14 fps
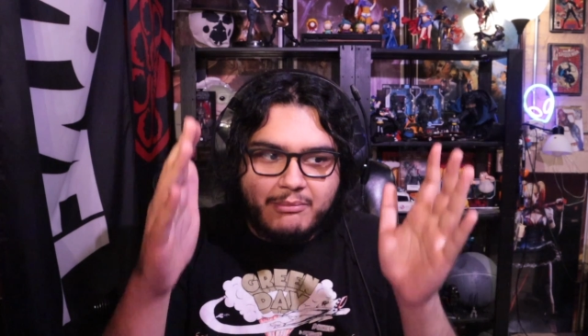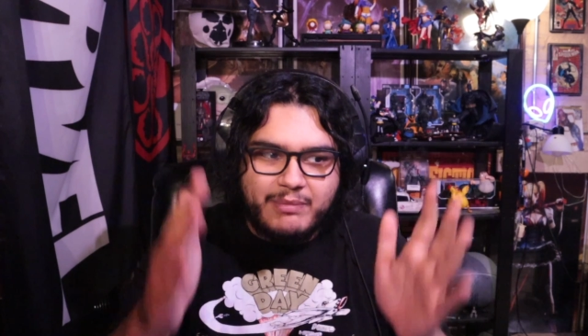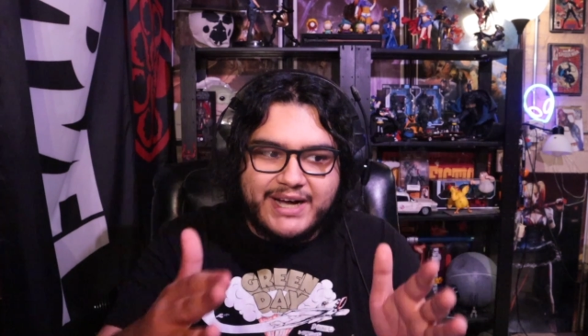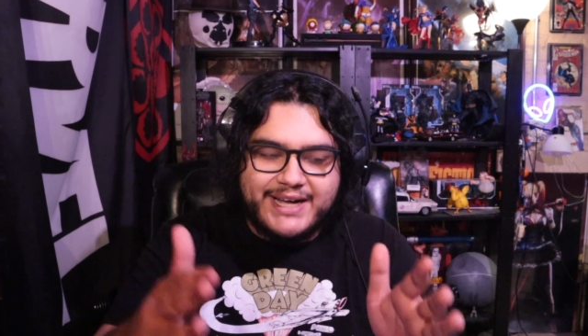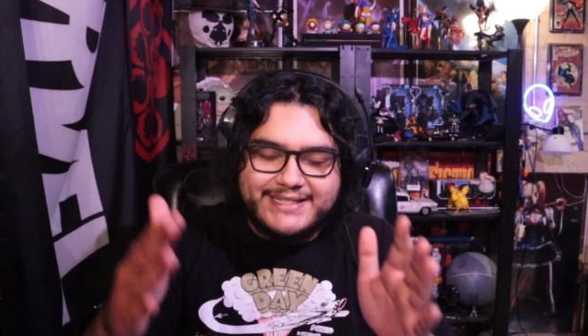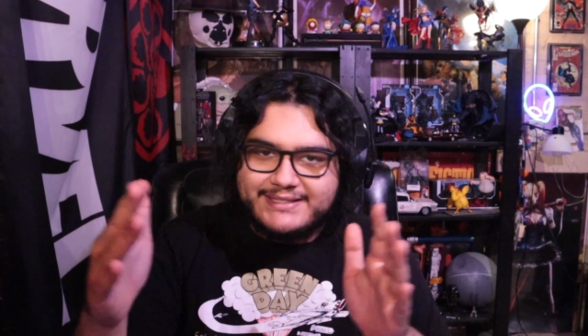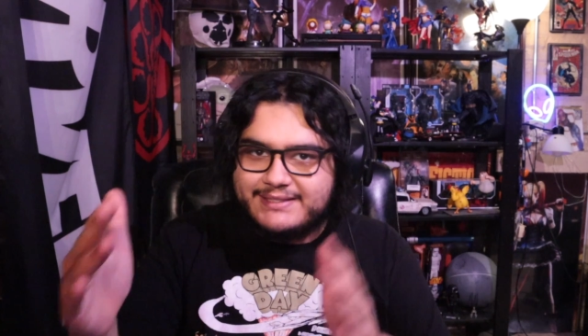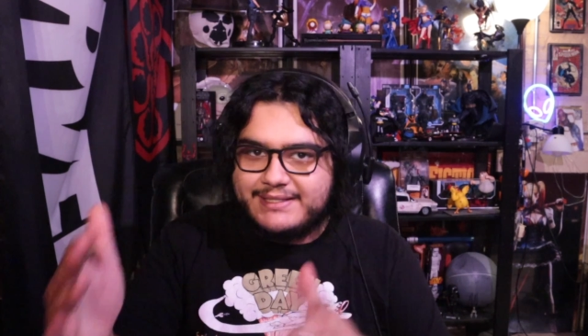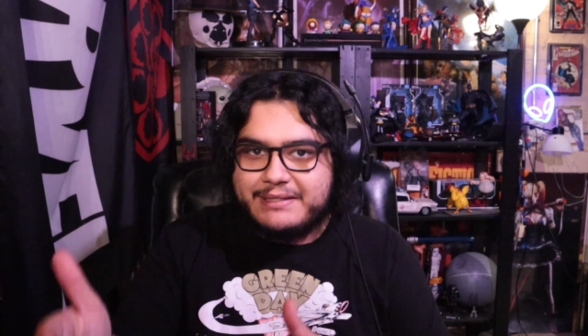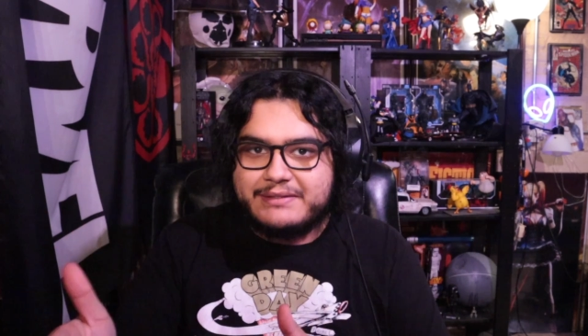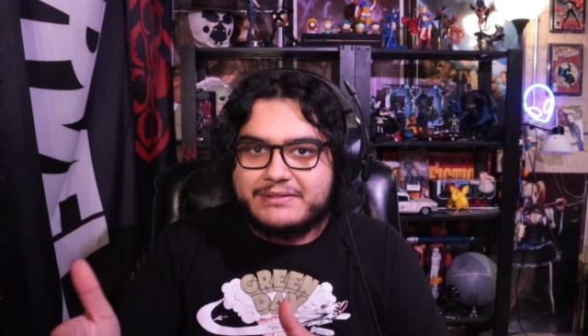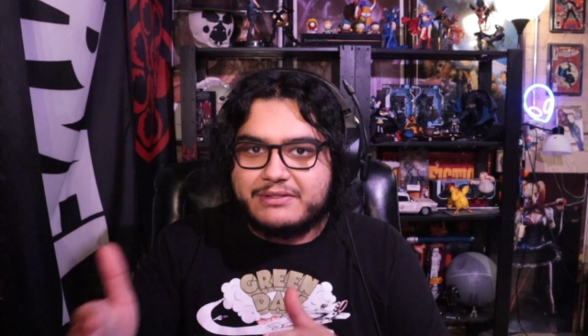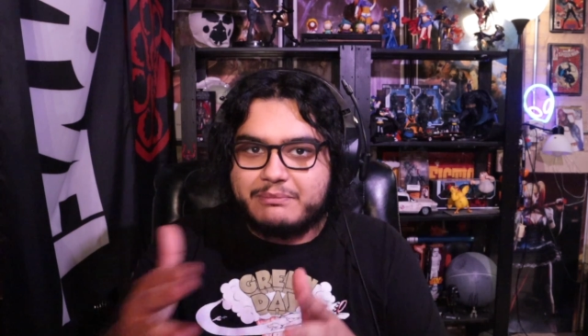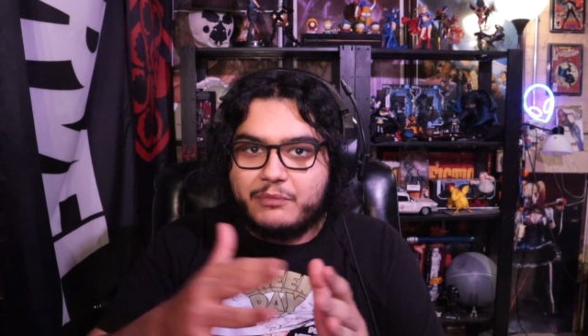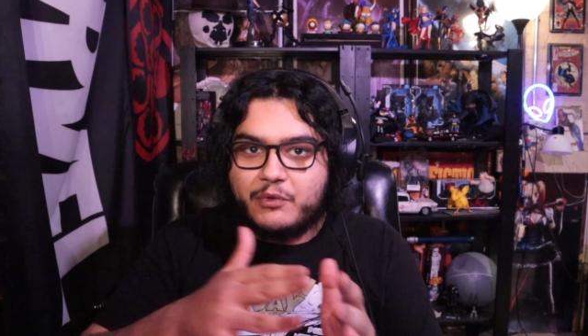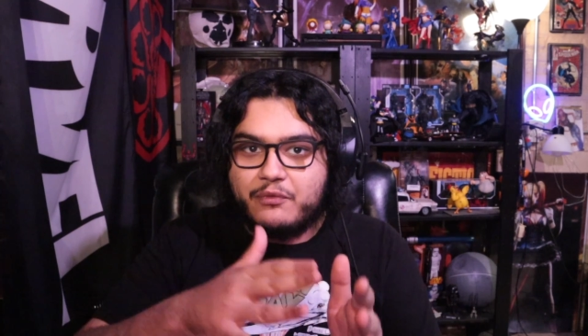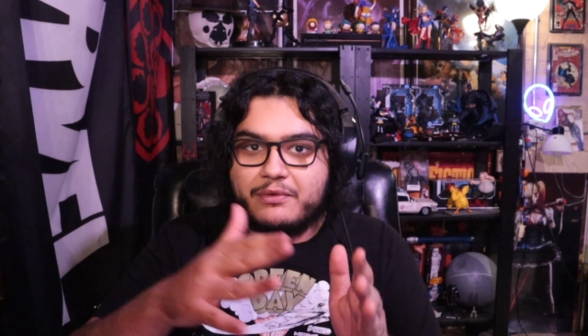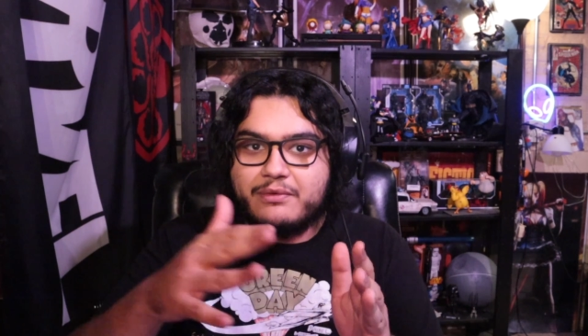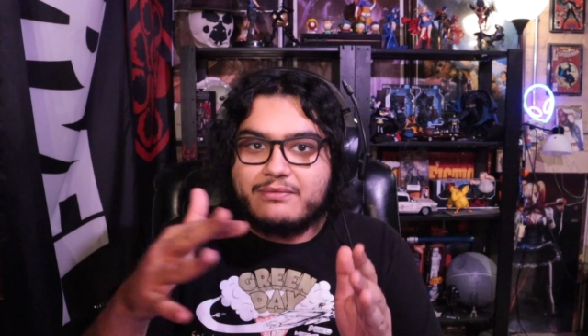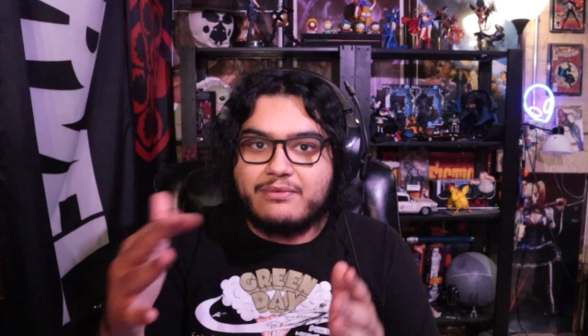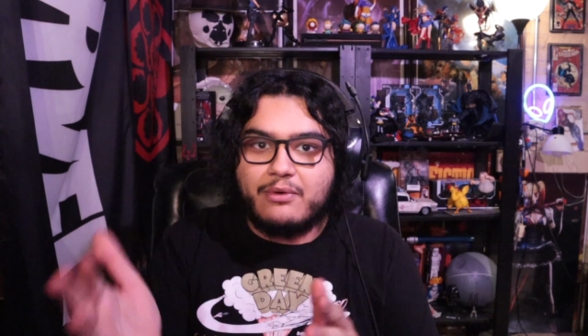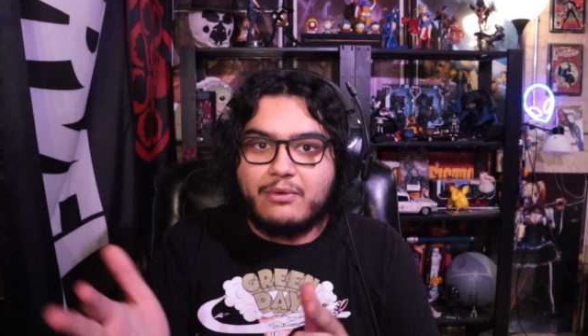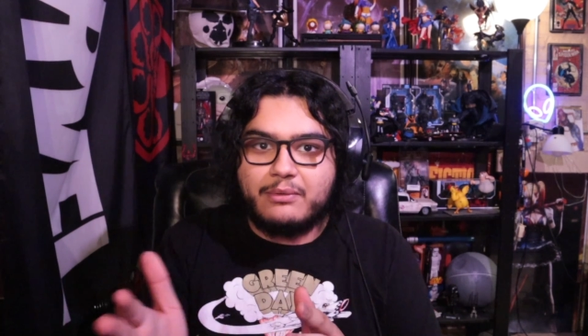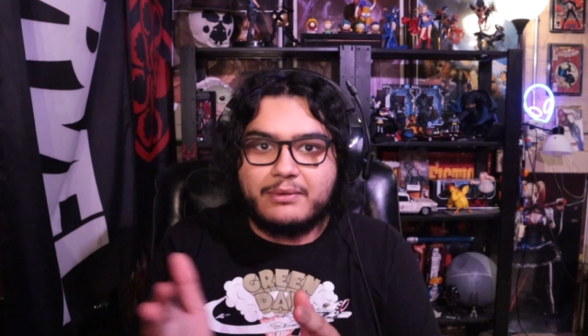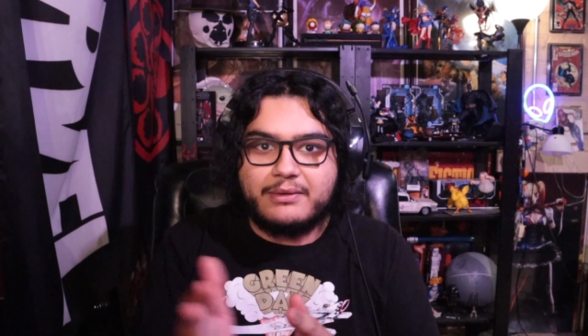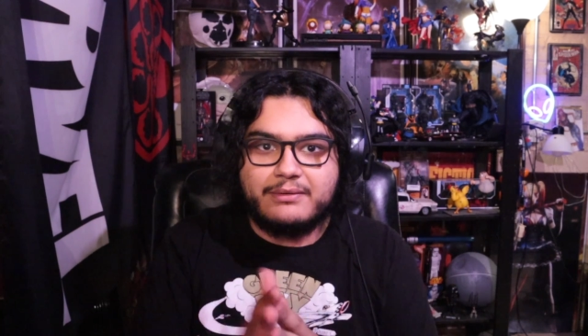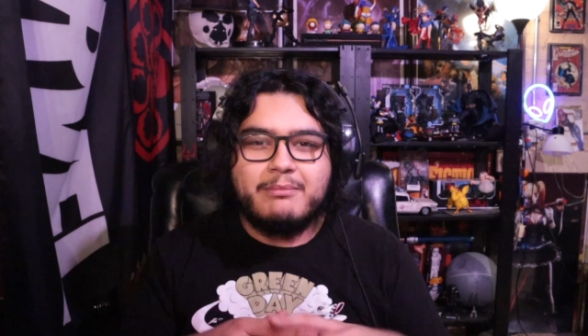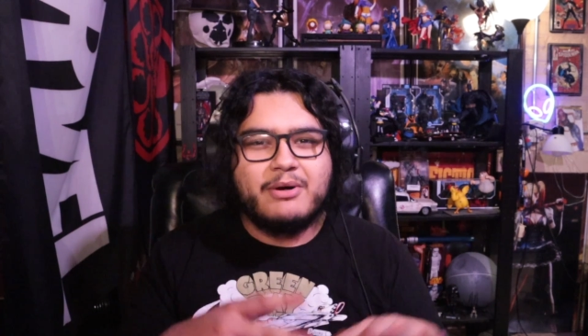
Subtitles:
by season moving forward.